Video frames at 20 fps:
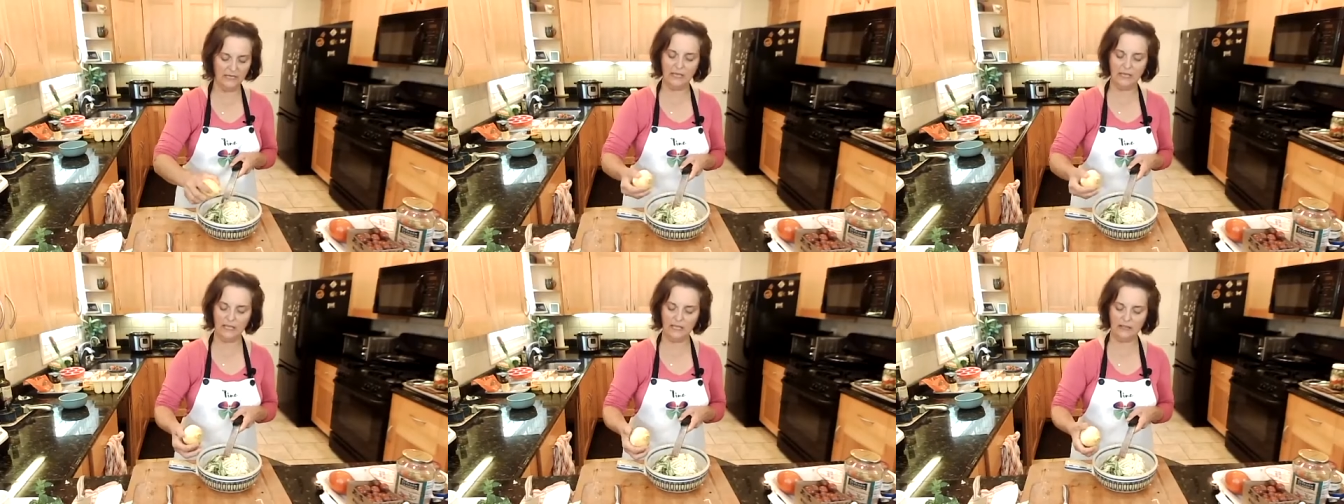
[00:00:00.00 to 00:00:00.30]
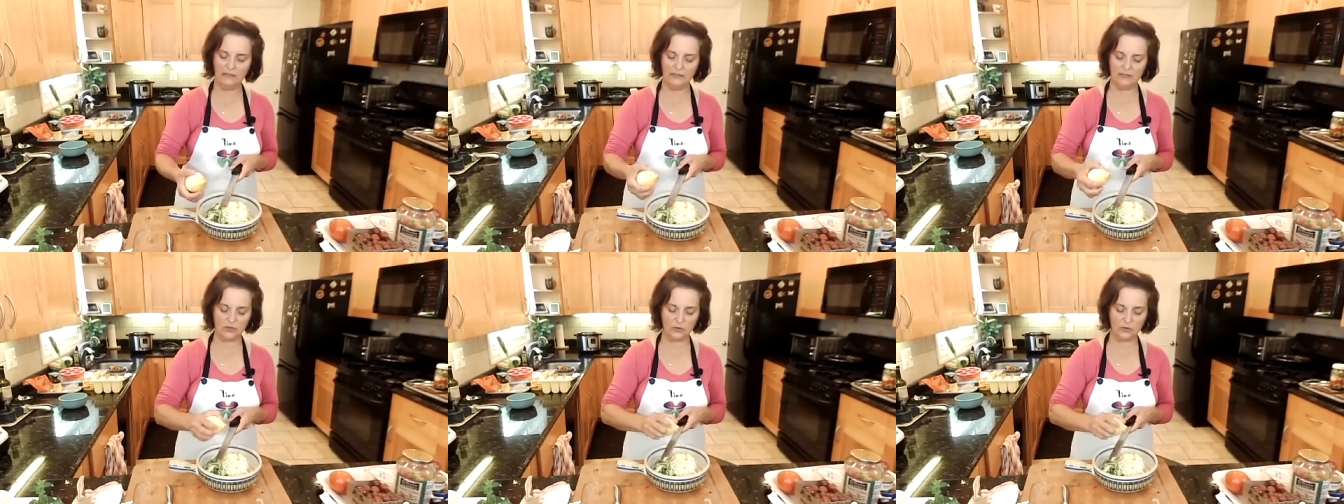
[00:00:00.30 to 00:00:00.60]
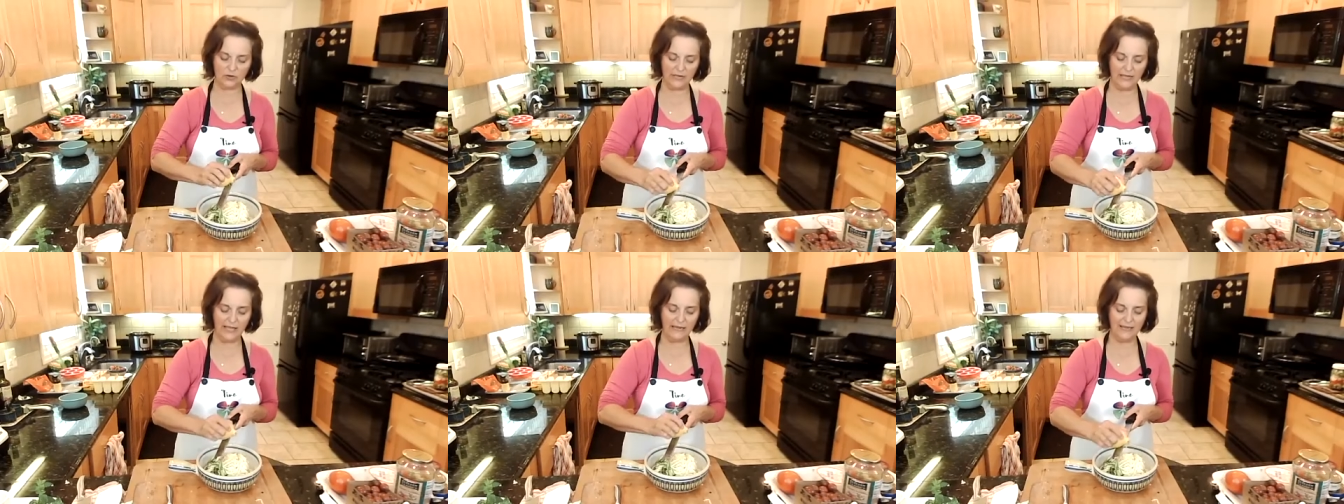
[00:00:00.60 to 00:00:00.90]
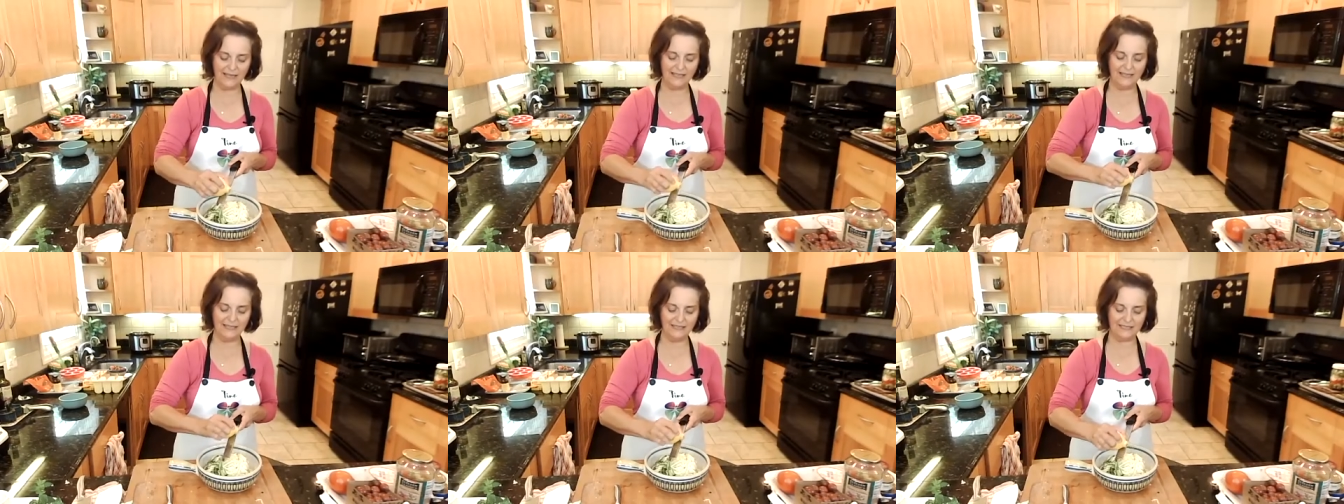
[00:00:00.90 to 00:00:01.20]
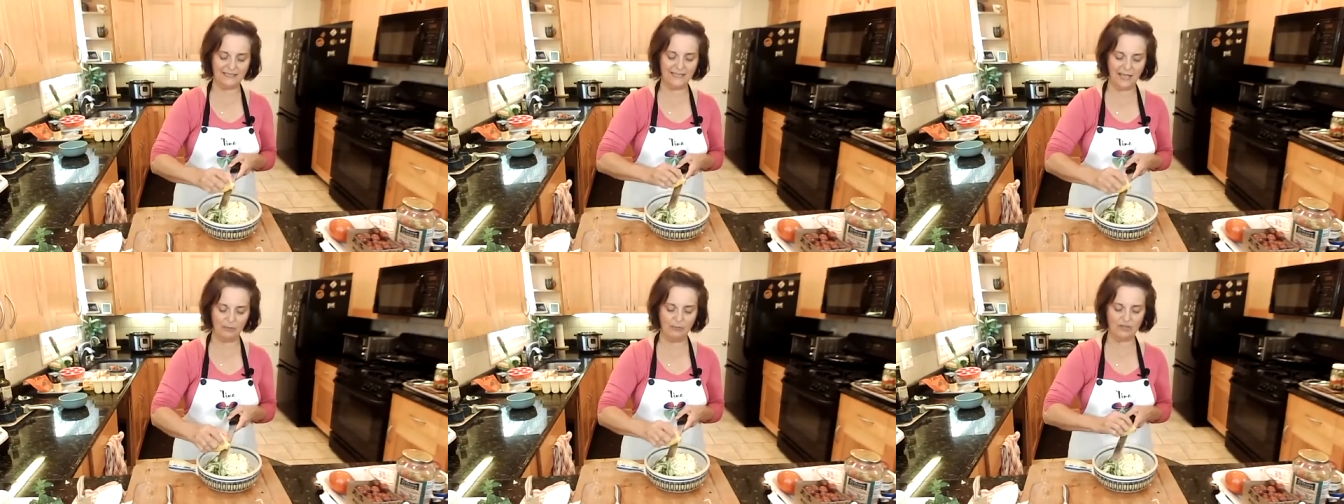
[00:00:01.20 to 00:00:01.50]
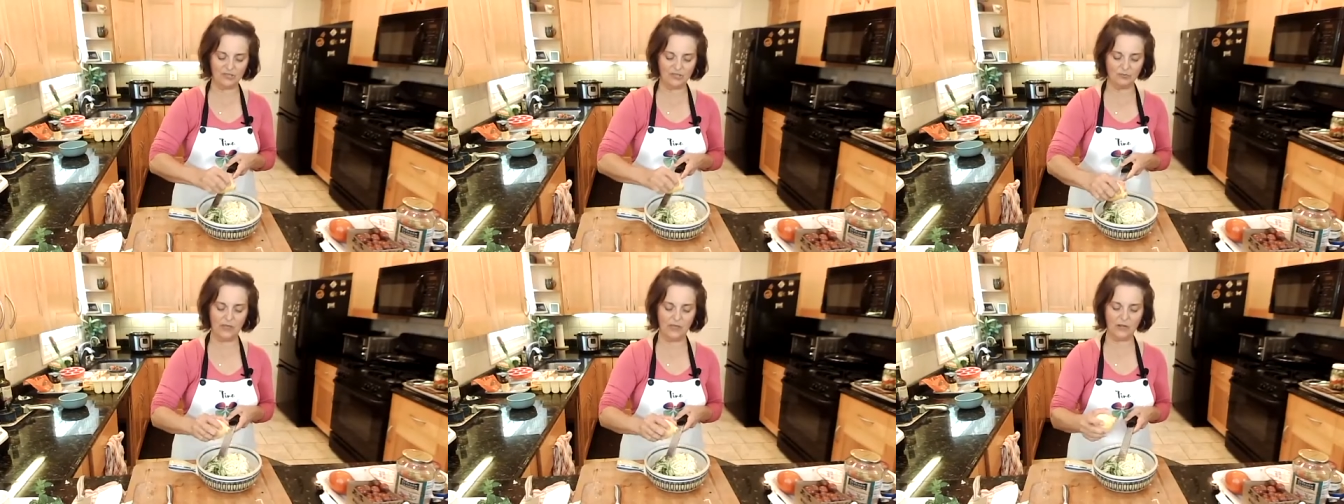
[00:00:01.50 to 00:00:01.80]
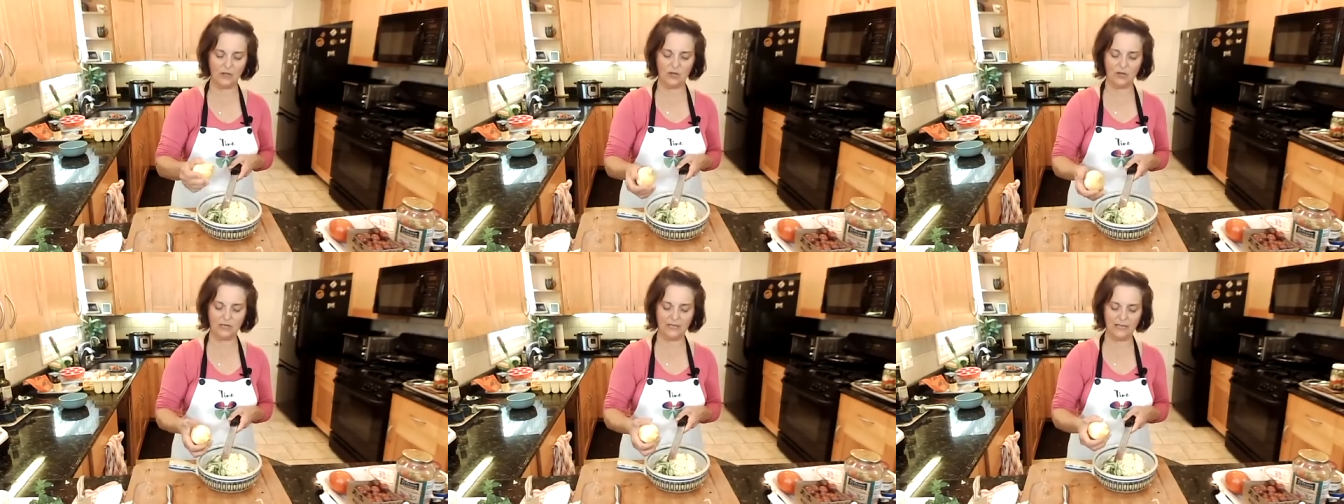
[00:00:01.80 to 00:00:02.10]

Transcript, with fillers: And if it's organic, it's that much better.